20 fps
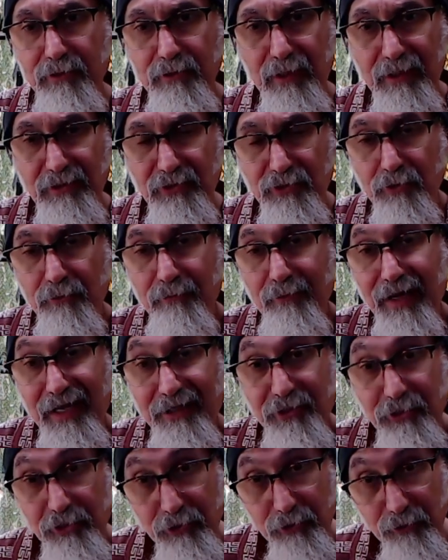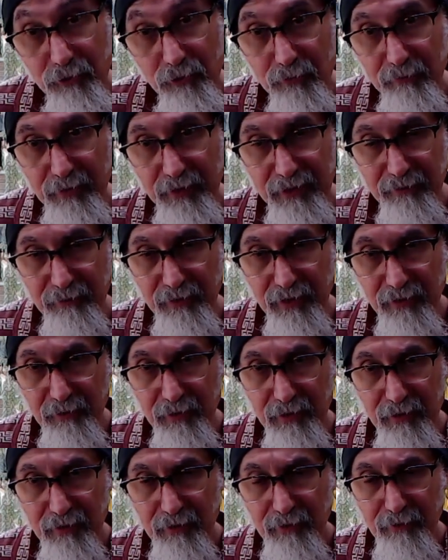and start managing your own money maybe,
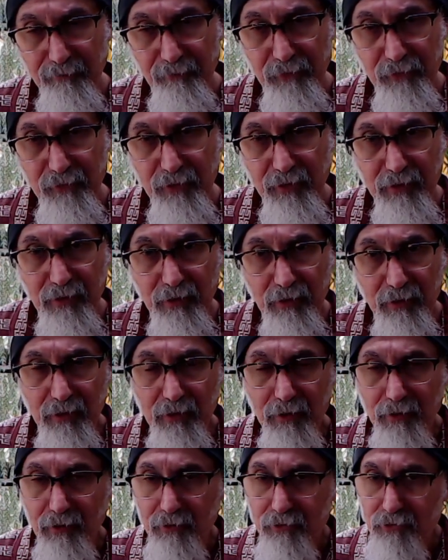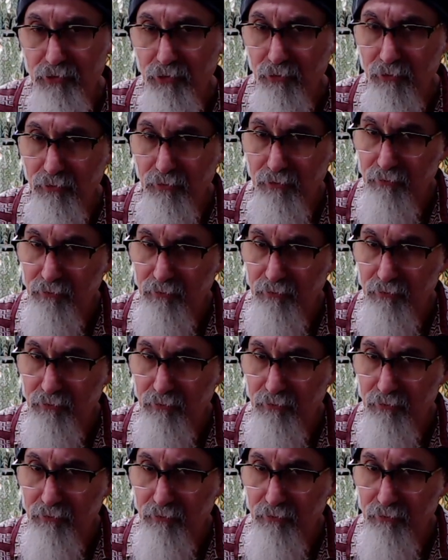right? So